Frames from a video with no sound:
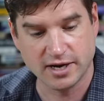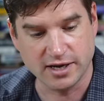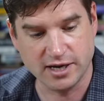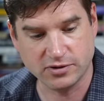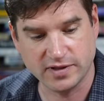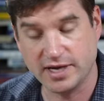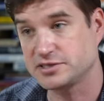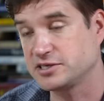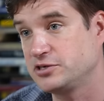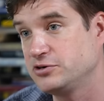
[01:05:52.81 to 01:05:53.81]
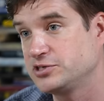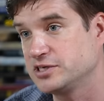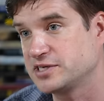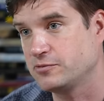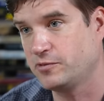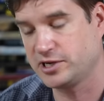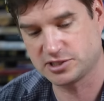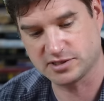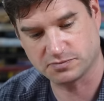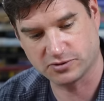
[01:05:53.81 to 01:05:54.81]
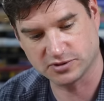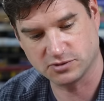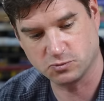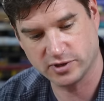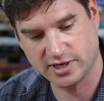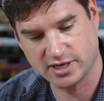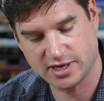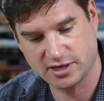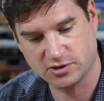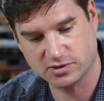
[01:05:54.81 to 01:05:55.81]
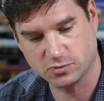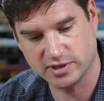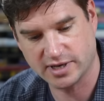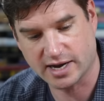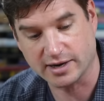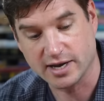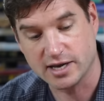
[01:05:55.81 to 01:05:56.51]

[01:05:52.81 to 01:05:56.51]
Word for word: here are the institutions at which this person would get tenure and would not